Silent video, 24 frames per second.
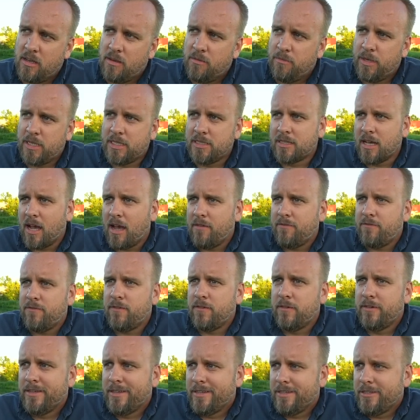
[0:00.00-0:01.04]
Means
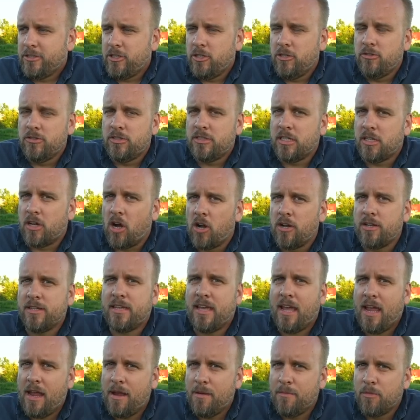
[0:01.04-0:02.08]
I've used it on
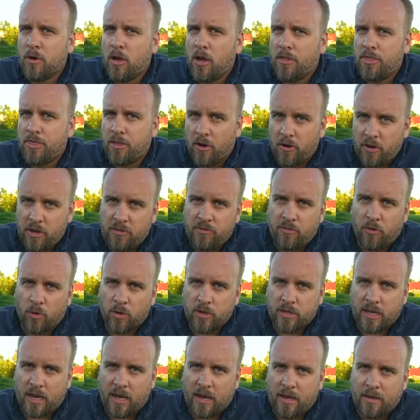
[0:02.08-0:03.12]
camera
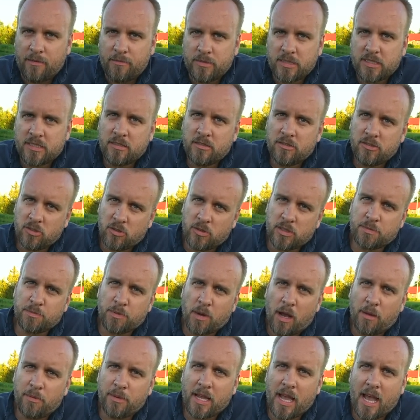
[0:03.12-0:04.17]
34 times. So it's
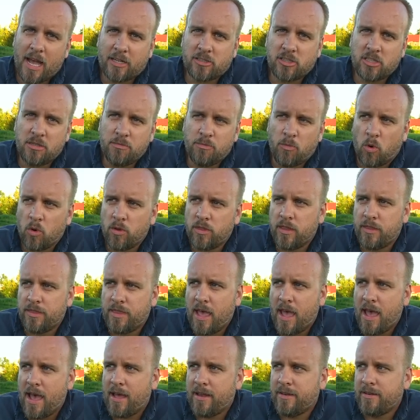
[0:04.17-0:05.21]
probably actually more than
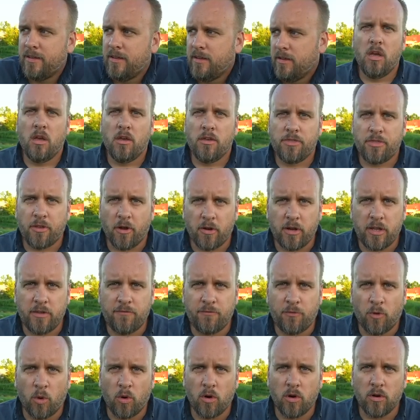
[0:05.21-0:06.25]
that.
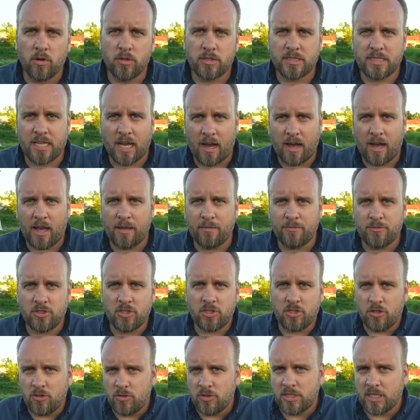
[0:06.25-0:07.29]
34 times
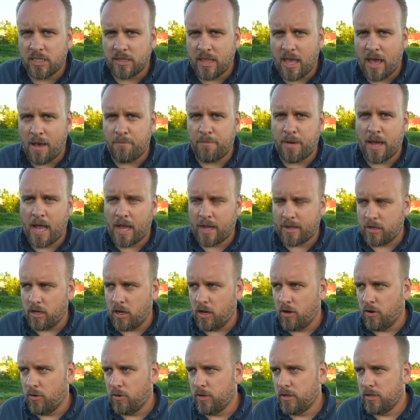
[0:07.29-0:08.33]
using that
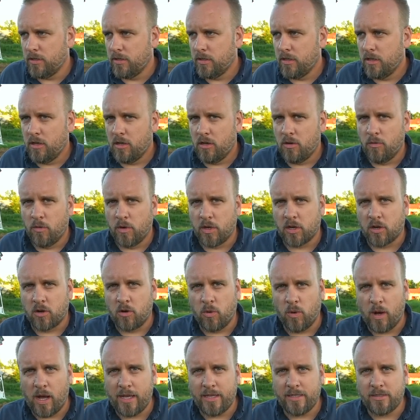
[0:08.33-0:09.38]
backhoe would
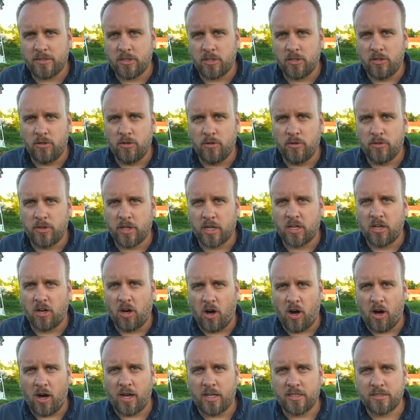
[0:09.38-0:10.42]
equate to the
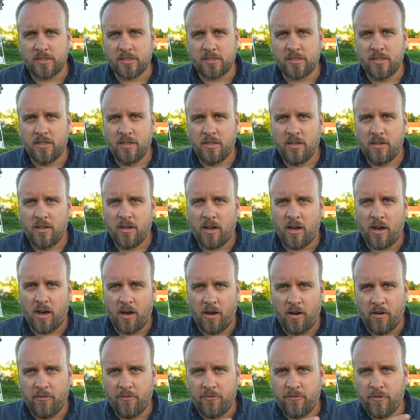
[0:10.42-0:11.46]
cost
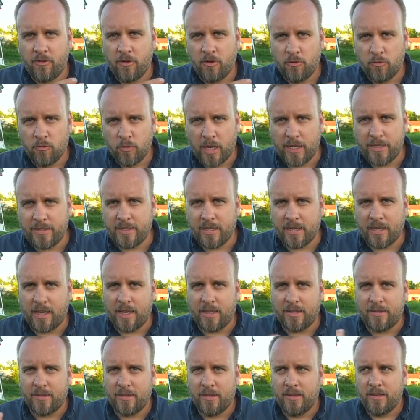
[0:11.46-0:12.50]
of renting
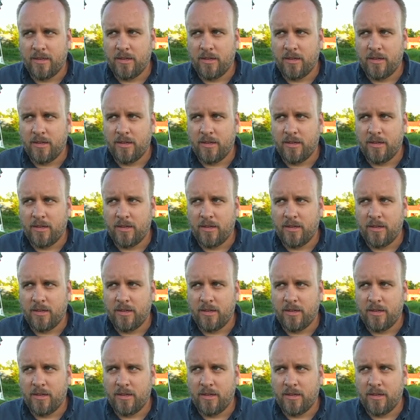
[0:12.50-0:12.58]
it,